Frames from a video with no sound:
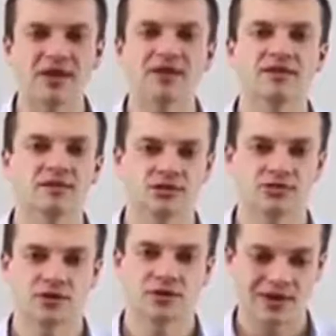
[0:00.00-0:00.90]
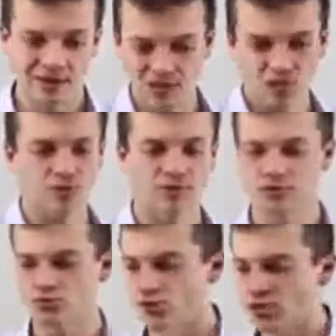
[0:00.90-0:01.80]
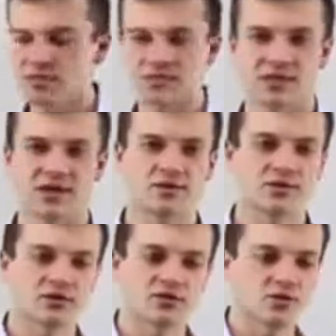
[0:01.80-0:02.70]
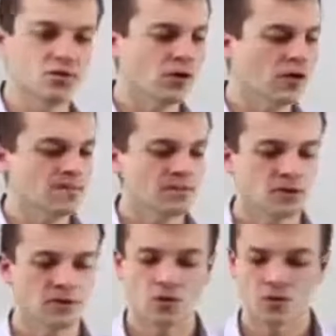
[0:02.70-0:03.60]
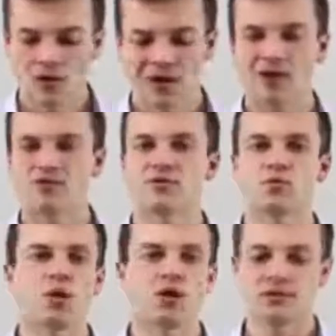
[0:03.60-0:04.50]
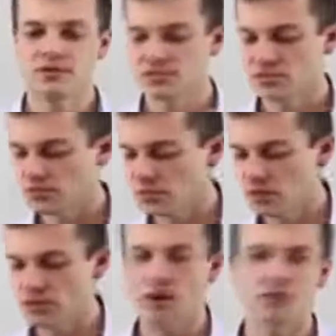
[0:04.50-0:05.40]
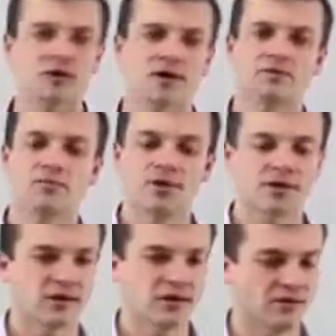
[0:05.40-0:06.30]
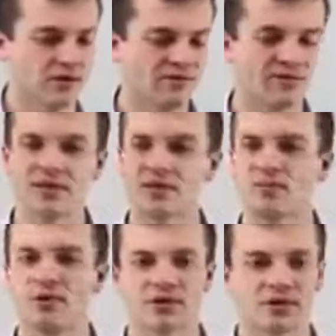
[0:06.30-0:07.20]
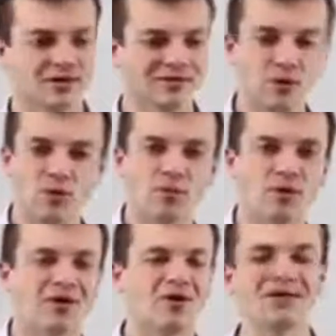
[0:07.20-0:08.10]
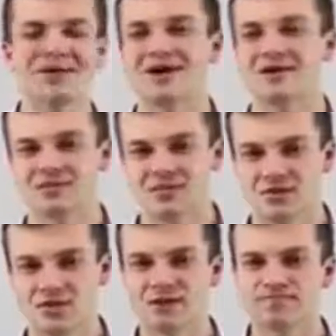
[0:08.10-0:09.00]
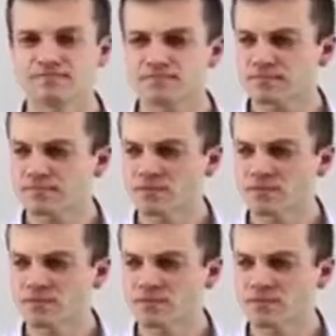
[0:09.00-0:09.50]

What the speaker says: It can be any industry, okay? Insurance, real estate, you can do, you know, health and wellness, and, you know, online marketing, affiliate marketing, network marketing, all that kind of stuff, right?